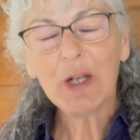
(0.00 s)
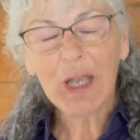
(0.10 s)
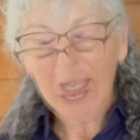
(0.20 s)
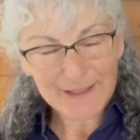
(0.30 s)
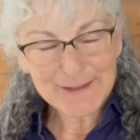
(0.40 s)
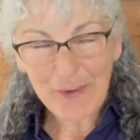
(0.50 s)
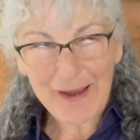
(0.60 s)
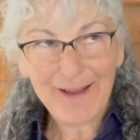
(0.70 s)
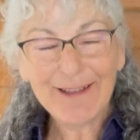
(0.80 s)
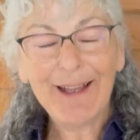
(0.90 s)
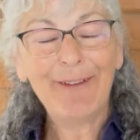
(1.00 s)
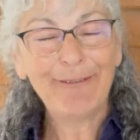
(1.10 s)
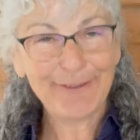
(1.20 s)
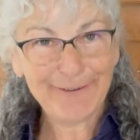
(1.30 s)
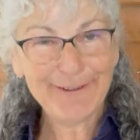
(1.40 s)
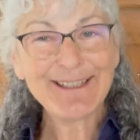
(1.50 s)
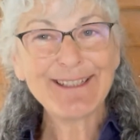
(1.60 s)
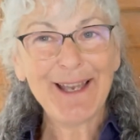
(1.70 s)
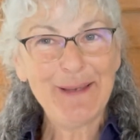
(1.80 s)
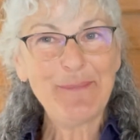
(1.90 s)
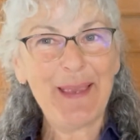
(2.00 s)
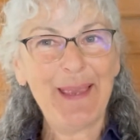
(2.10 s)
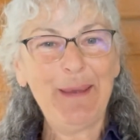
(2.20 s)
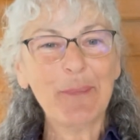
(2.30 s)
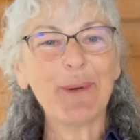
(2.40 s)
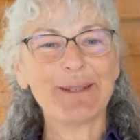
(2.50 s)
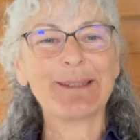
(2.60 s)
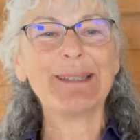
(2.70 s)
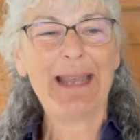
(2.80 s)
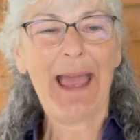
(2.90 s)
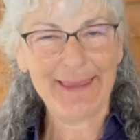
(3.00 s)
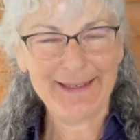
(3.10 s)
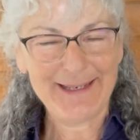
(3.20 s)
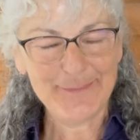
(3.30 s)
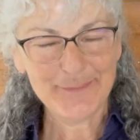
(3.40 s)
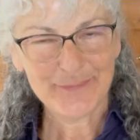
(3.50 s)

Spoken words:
As well, a very type A personality.